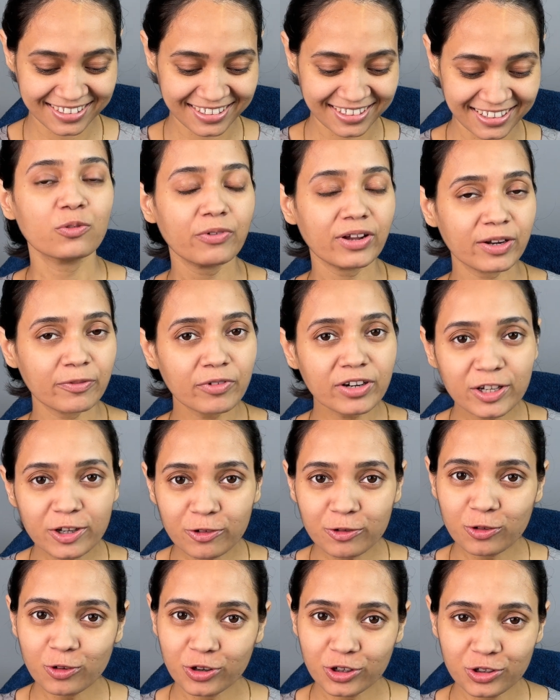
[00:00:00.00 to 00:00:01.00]
Whenever
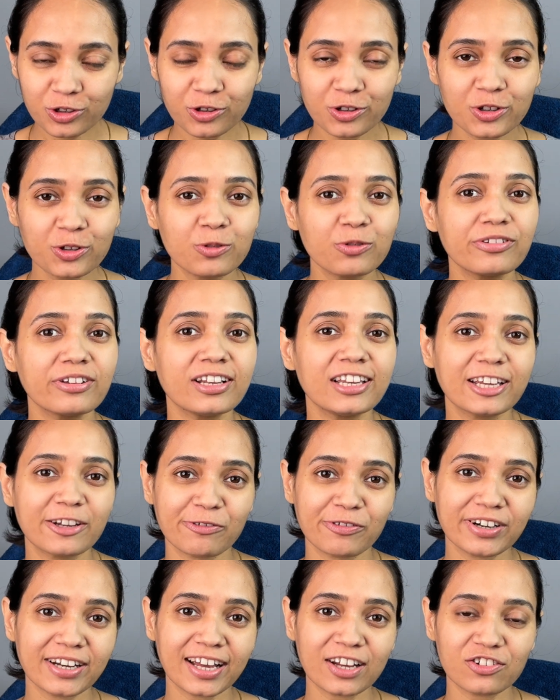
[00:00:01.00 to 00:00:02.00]
you're going to use a
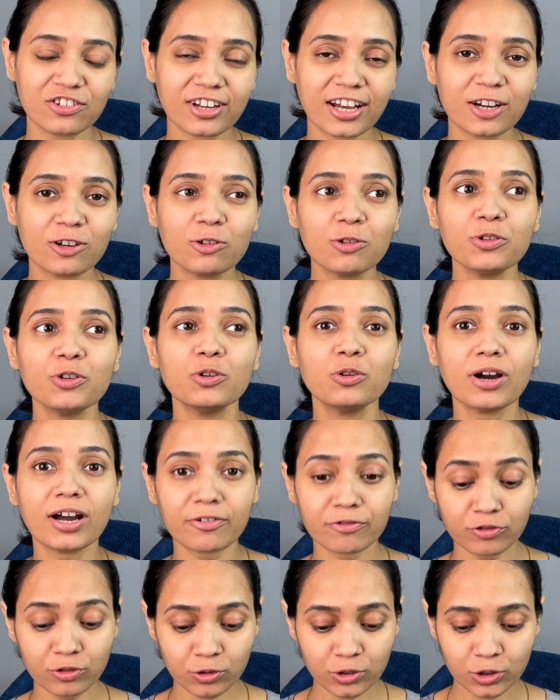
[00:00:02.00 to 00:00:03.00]
liquid eyeshadow, you
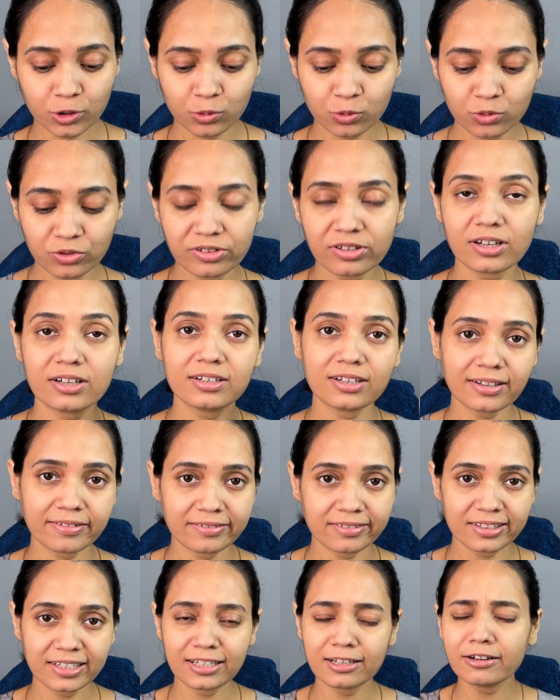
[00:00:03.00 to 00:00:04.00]
have to use a
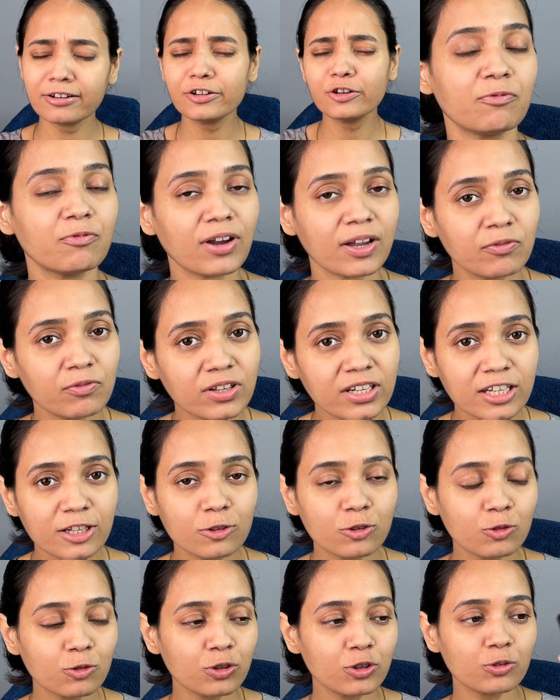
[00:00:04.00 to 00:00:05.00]
concealer. Why we
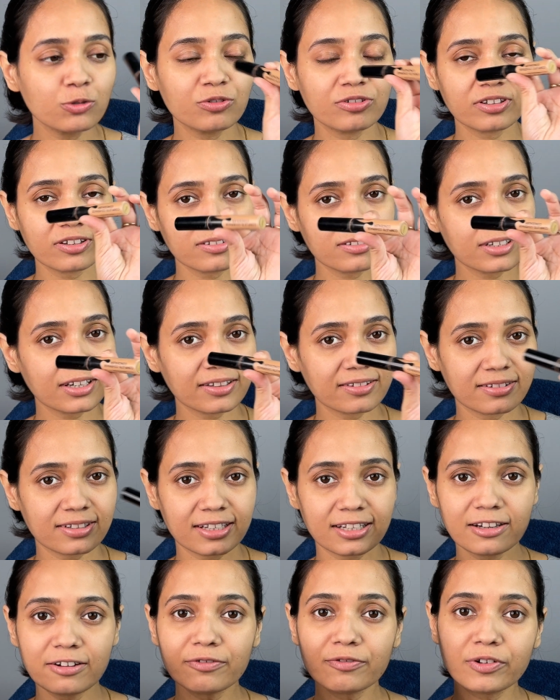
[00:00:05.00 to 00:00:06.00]
need to use this
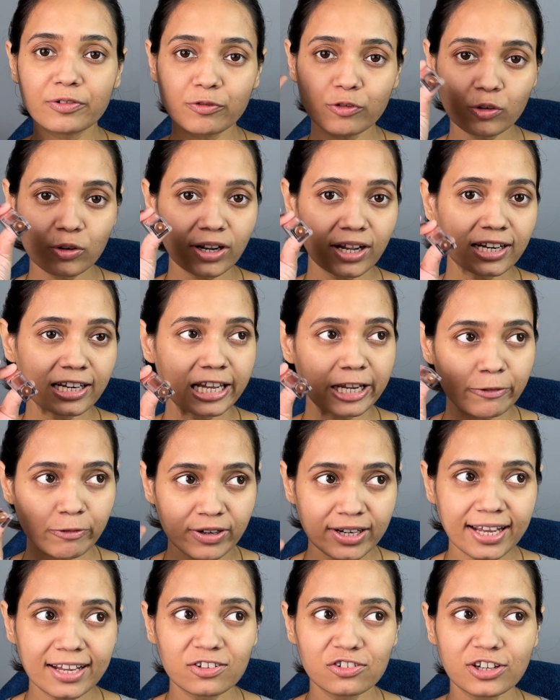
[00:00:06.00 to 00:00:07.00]
concealer before our
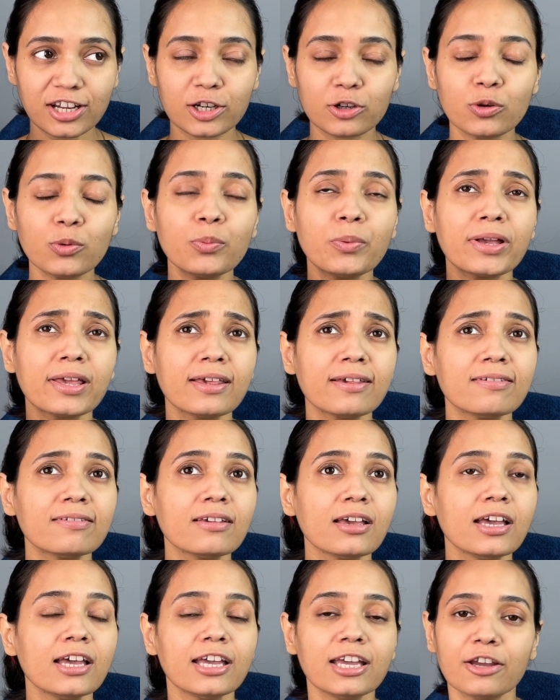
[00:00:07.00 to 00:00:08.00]
liquid eyeshadow? Because
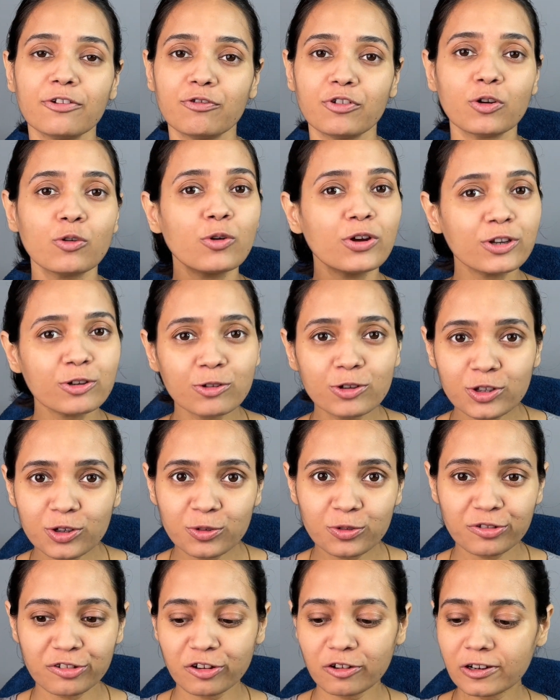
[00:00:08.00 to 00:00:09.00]
if you're going to
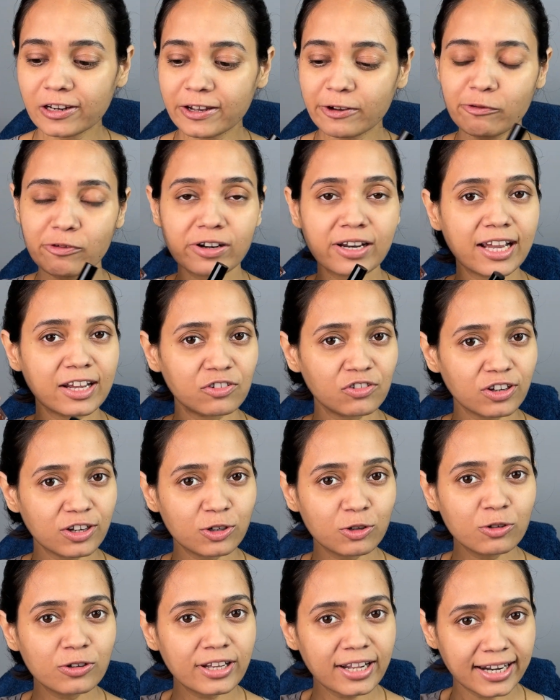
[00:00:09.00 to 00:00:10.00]
use your liquid
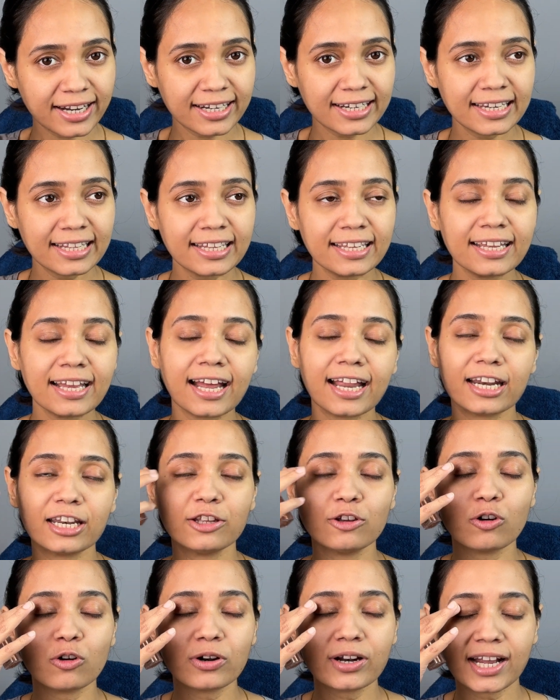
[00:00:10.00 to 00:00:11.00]
eyeshadow directly and
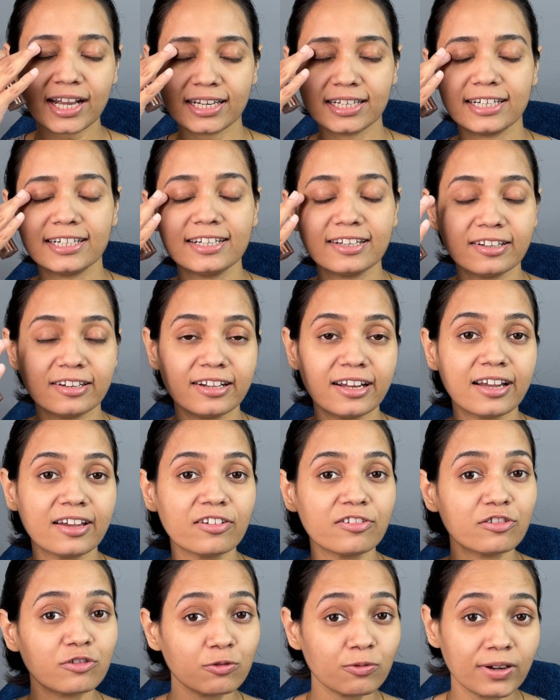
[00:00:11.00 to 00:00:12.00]
your eyelid area
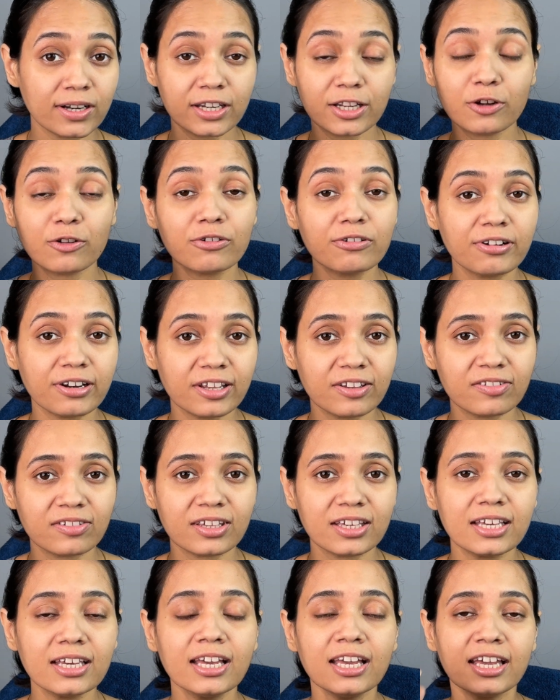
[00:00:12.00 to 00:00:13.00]
is sweaty or
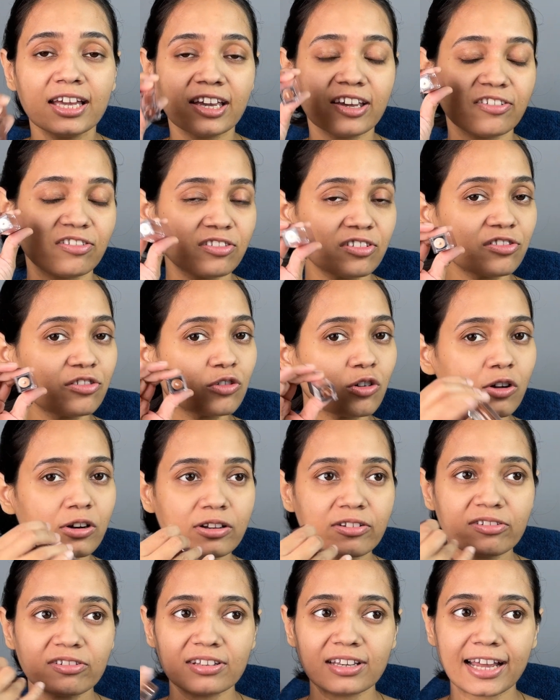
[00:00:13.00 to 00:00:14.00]
greasy, it's just
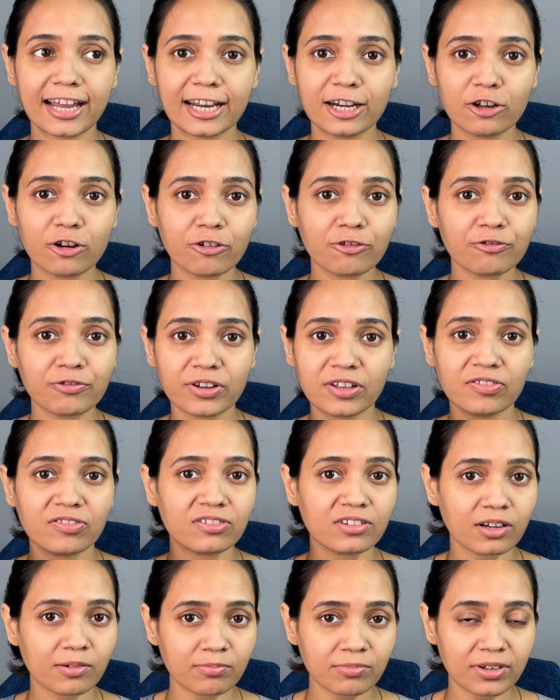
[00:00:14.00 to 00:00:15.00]
gonna slide off in
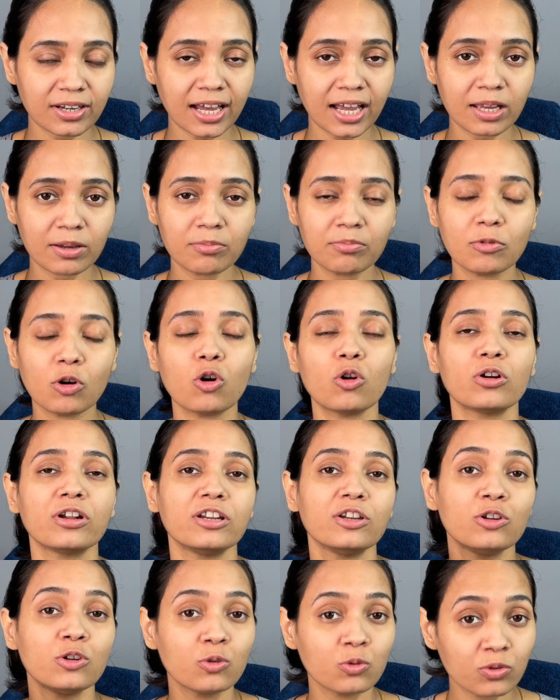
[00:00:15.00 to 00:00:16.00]
some time or
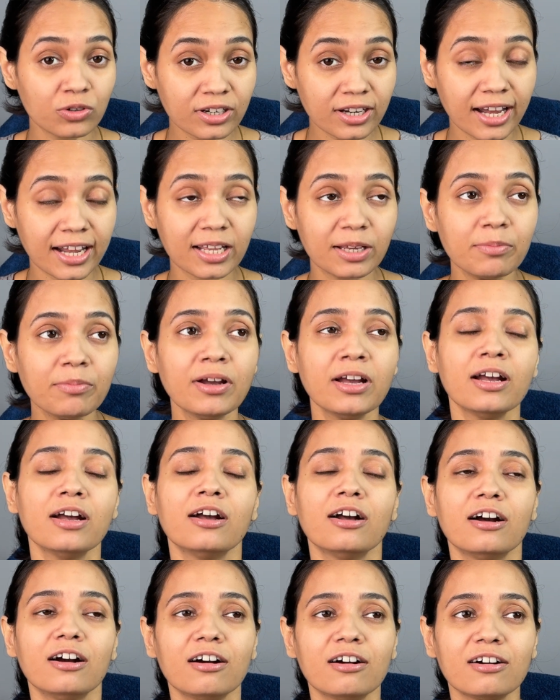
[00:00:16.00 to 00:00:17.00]
in no time.
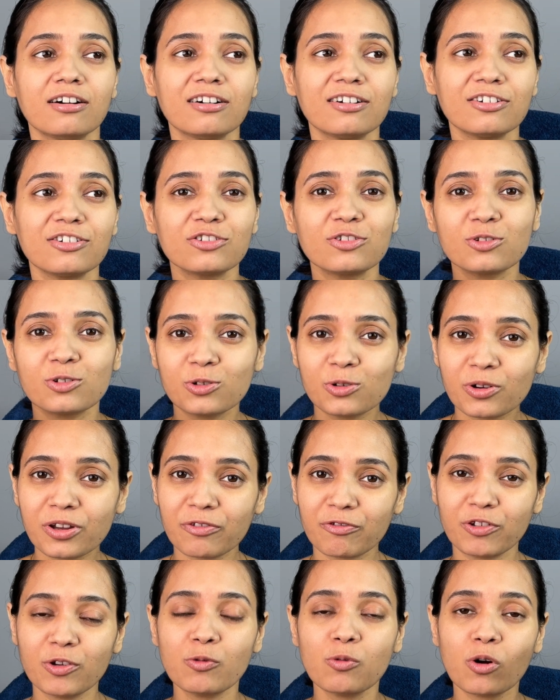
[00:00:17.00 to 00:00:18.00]
So
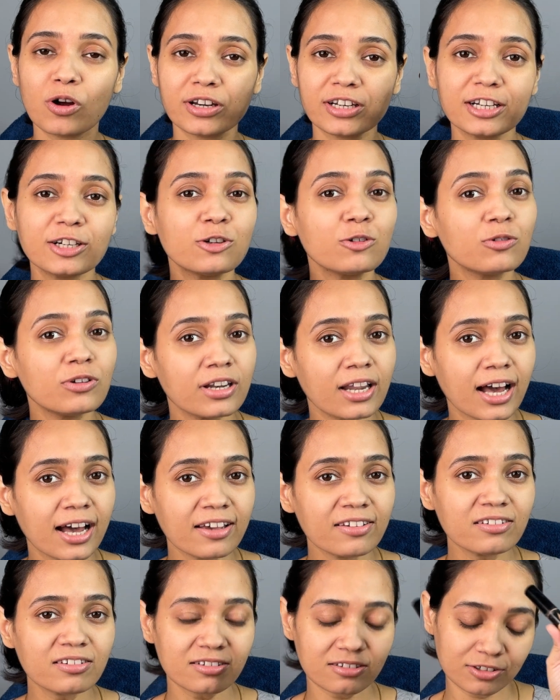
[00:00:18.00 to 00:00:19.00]
if you want it to
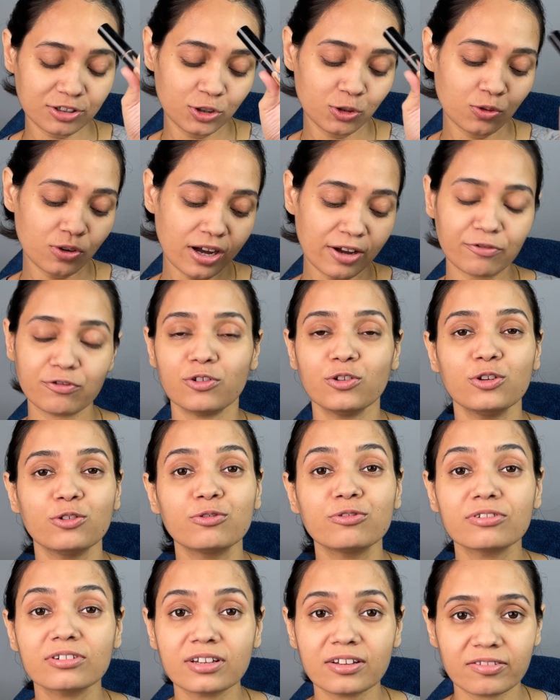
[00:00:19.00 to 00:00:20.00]
last, you have to
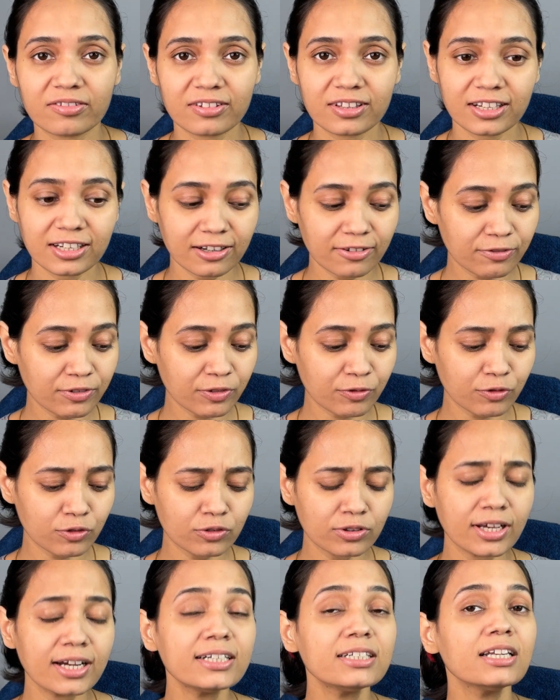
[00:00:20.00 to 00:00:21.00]
use concealer before
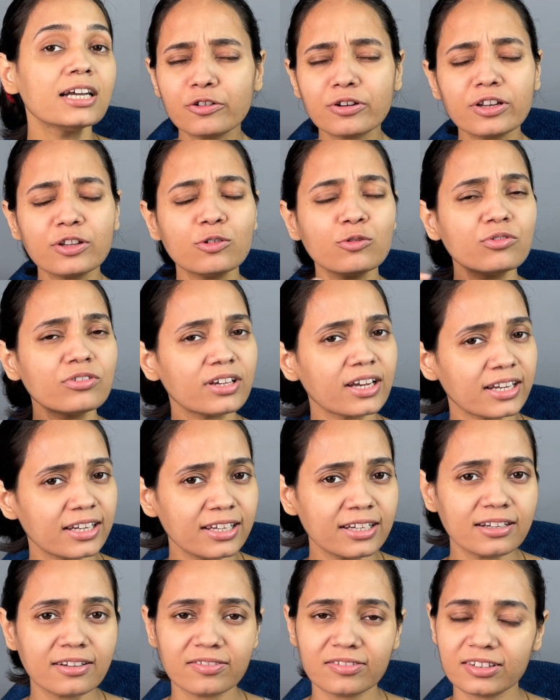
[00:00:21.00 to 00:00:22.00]
that. You can use
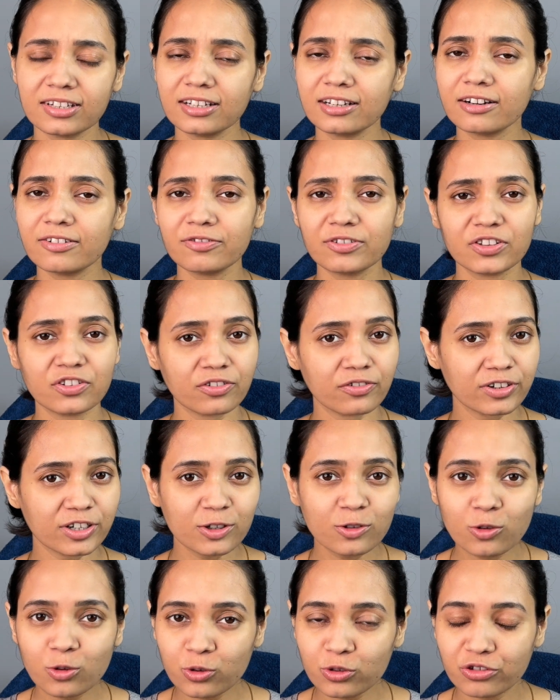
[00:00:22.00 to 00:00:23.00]
any concealer whichever
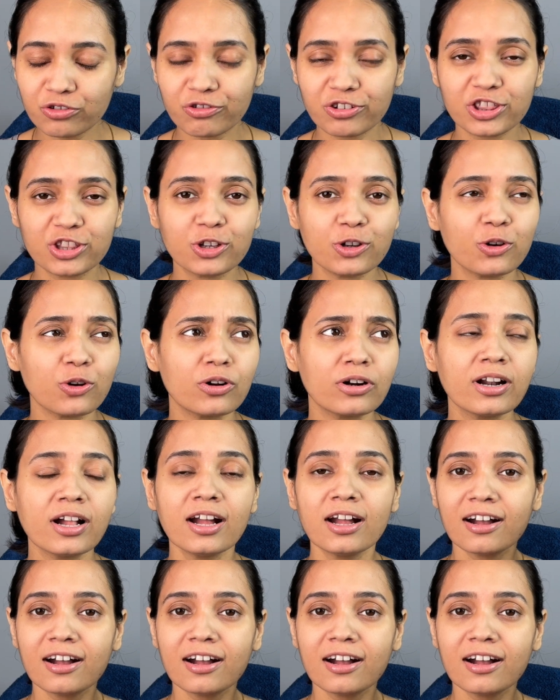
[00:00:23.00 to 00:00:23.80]
goes with your